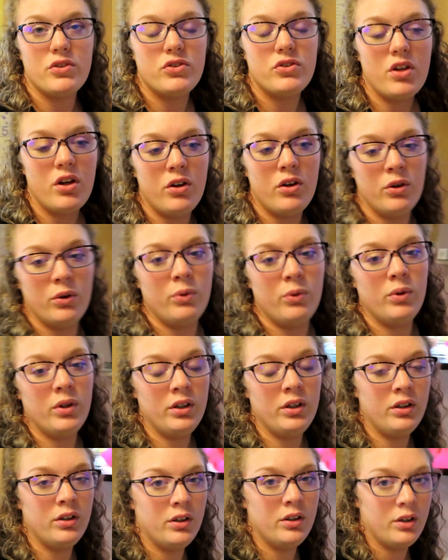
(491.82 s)
so
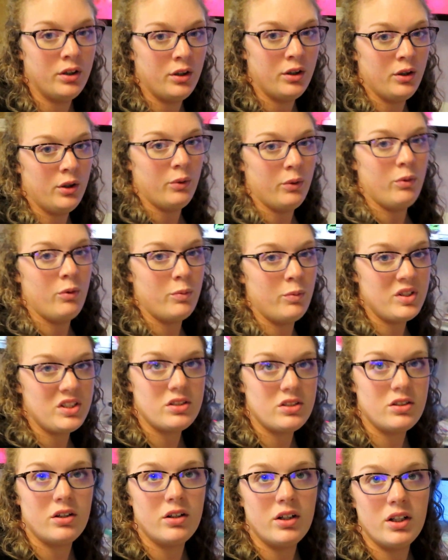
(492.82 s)
when we
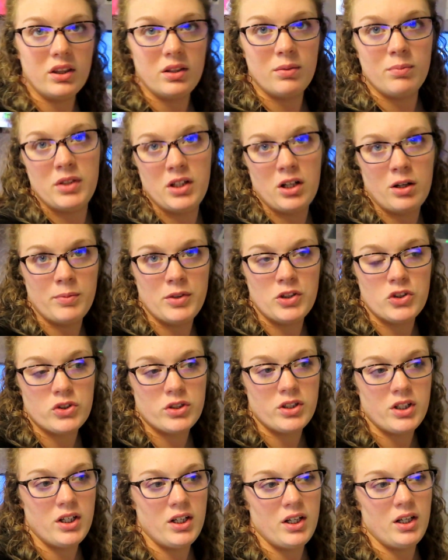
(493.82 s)
started the
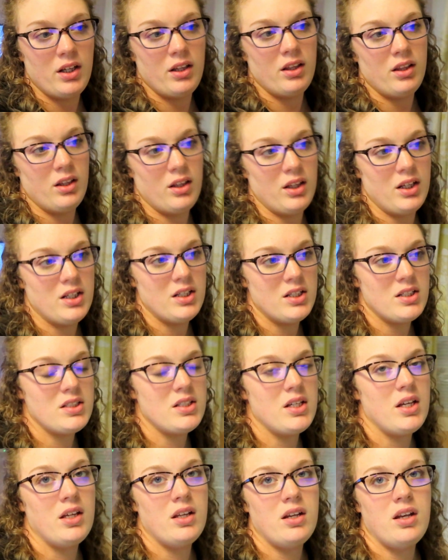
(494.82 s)
manometry, the lady
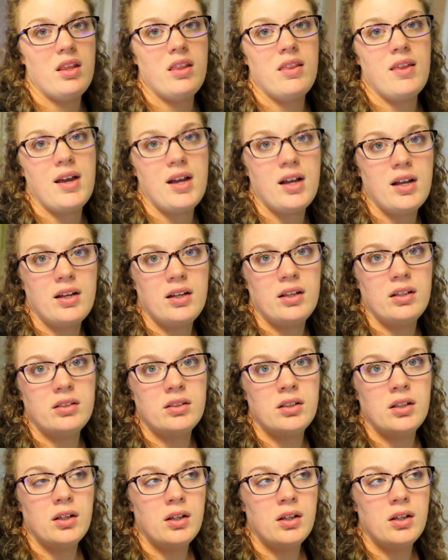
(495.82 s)
said that